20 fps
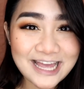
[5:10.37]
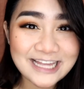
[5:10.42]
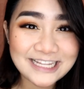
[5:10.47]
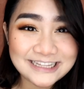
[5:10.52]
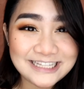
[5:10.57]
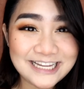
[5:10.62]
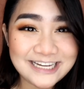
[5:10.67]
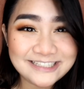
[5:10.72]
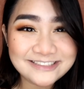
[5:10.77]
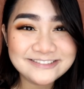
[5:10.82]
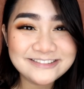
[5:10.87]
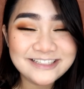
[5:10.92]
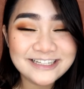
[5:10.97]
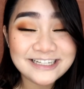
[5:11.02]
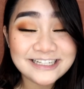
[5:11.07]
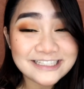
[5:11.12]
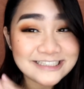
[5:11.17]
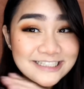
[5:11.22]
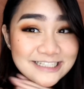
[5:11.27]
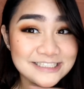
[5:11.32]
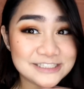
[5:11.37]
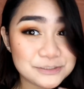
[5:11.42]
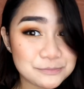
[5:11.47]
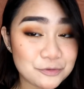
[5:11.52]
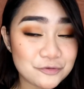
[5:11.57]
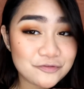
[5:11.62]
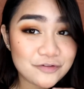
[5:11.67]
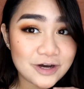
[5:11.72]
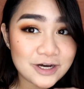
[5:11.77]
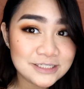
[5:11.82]
Now, let's
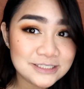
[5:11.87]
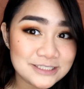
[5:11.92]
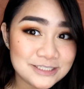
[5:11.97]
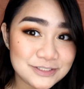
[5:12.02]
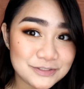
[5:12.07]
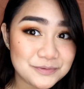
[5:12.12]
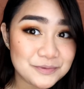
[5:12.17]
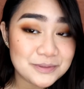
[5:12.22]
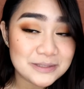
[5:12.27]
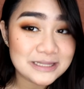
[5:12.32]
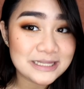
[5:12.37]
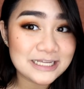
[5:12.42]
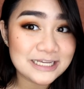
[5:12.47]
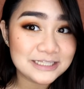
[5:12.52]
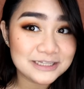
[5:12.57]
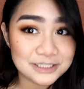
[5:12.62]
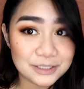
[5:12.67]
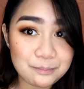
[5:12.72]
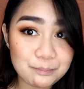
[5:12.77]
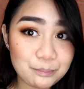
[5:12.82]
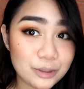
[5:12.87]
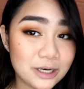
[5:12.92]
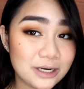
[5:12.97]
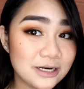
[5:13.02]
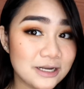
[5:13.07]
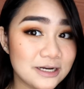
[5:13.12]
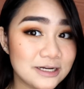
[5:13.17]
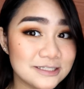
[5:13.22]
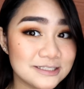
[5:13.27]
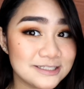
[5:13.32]
move on to the lip
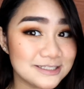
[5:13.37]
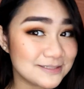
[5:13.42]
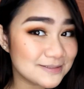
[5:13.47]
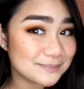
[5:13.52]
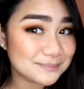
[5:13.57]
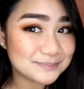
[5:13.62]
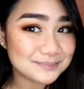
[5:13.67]
products.